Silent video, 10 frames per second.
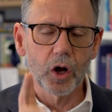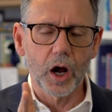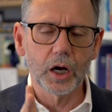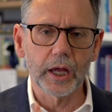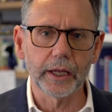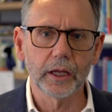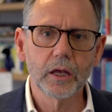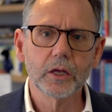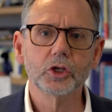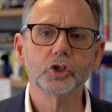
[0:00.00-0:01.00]
Okay,
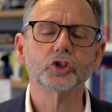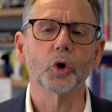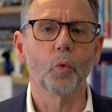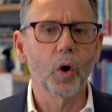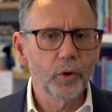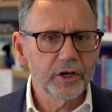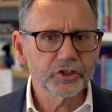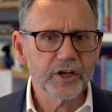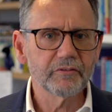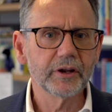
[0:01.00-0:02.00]
so what we
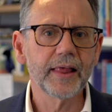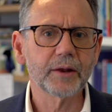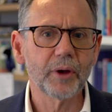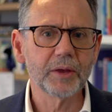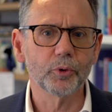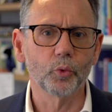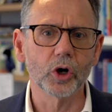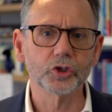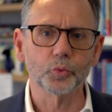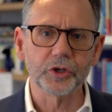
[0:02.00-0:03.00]
discovered in that paper
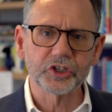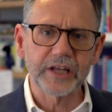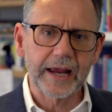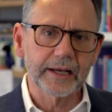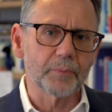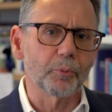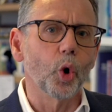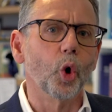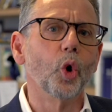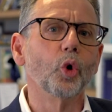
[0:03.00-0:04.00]
was we stacked up
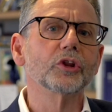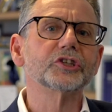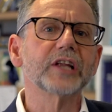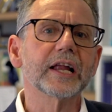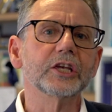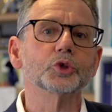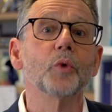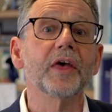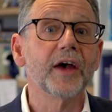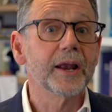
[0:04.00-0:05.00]
all the studies
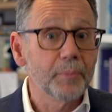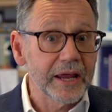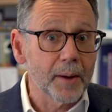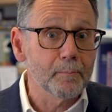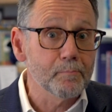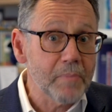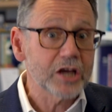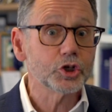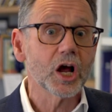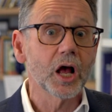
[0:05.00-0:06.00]
where there'd been a
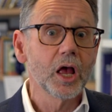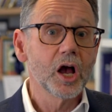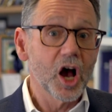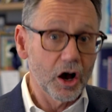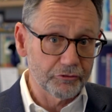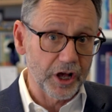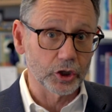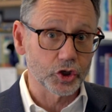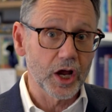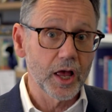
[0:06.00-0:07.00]
measure of
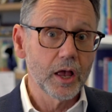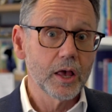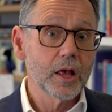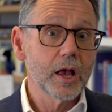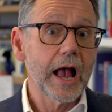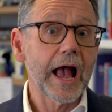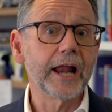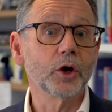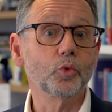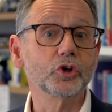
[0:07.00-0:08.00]
culture
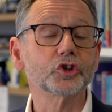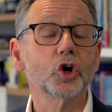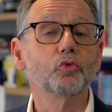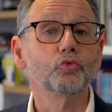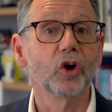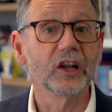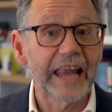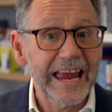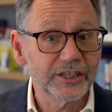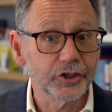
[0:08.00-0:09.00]
and it was
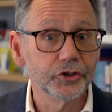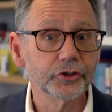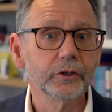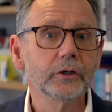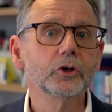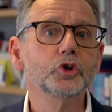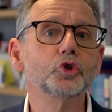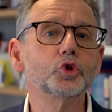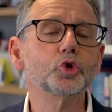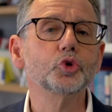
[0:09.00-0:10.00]
related
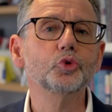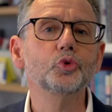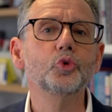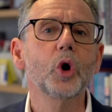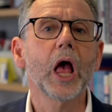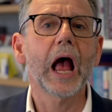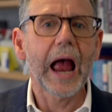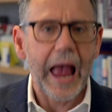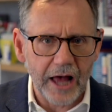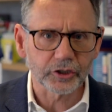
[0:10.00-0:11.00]
to
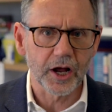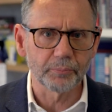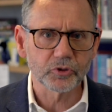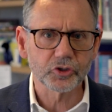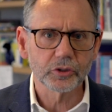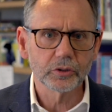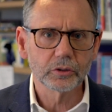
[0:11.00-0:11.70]
outcomes,